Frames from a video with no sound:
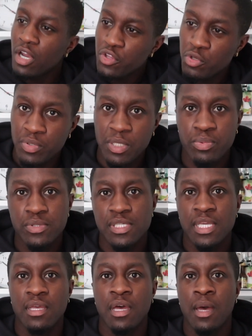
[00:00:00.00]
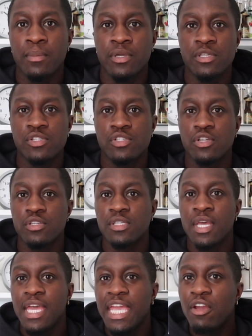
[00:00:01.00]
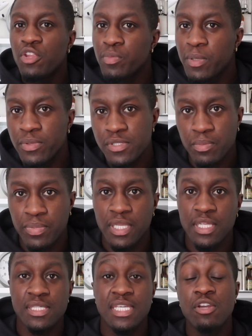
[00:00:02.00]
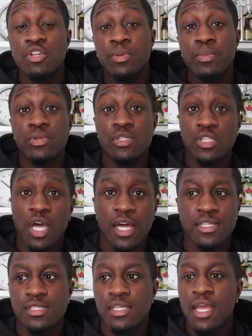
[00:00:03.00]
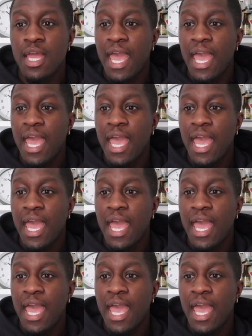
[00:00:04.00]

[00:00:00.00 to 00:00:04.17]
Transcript: other people's concerns, hear other people's opinions, hear other people's thoughts.